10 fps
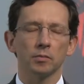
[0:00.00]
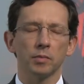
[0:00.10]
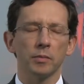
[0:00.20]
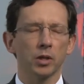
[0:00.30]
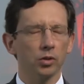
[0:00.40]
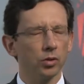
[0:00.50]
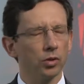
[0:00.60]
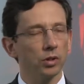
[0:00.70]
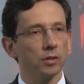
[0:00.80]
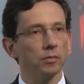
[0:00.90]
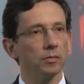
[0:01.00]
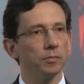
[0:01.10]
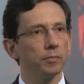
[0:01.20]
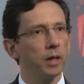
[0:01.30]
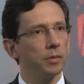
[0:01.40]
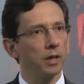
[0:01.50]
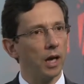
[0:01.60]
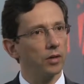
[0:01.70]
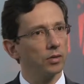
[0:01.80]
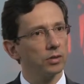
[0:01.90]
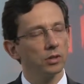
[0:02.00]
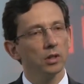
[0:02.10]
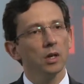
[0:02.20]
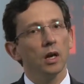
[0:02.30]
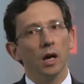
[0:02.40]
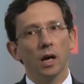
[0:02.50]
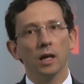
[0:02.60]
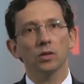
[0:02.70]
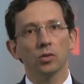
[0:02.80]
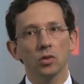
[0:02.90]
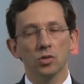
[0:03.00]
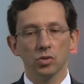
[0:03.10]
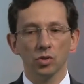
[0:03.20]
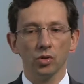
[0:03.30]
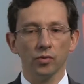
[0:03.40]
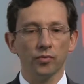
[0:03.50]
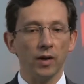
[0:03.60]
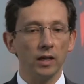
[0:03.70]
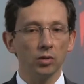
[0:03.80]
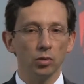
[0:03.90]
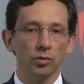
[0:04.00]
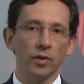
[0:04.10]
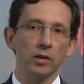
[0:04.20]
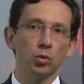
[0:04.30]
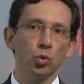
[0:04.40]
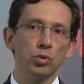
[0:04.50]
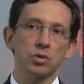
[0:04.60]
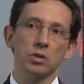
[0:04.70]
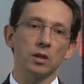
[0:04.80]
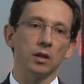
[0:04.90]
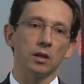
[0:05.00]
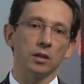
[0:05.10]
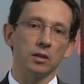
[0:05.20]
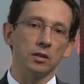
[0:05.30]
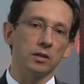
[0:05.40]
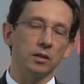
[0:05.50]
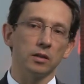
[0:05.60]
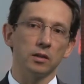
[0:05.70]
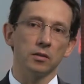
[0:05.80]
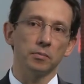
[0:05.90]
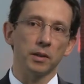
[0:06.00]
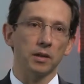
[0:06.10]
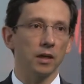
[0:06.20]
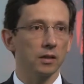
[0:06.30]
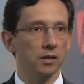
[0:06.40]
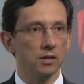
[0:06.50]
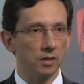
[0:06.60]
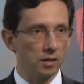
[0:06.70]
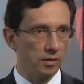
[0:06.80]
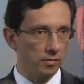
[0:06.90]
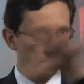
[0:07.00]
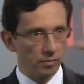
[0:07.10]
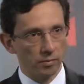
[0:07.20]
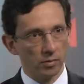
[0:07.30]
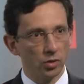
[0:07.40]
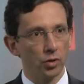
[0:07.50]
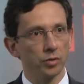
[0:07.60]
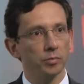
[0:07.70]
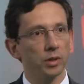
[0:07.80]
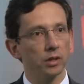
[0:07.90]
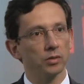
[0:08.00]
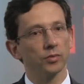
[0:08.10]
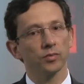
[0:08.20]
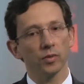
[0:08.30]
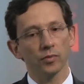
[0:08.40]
baby corn and baby carrot, and also fine woods in Petén. It's northern part of